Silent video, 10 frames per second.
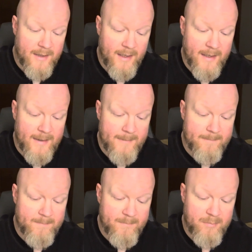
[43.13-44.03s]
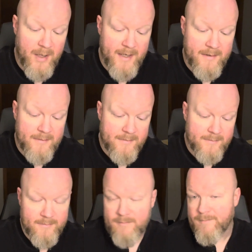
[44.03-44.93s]
But
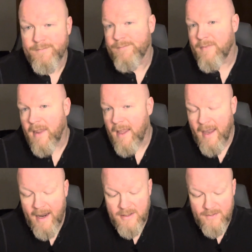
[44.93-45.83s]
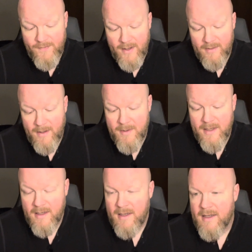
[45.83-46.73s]
I just figured let
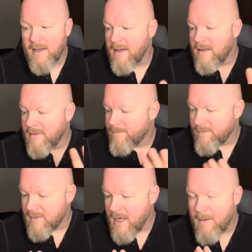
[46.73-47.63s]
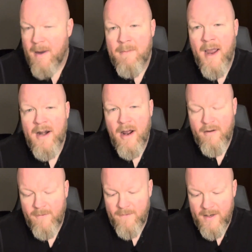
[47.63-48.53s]
me take my mind
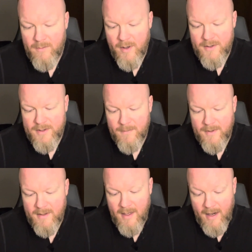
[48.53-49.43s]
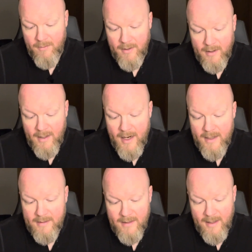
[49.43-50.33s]
off of it and wear something that I really
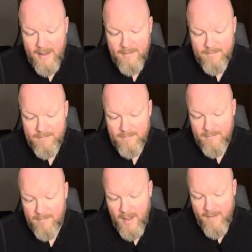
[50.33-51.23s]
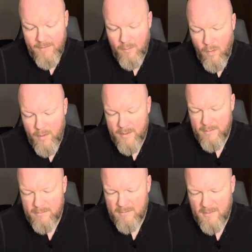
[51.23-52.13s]
like that I haven't worn
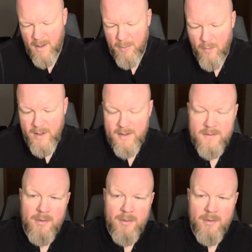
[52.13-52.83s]
in a couple weeks.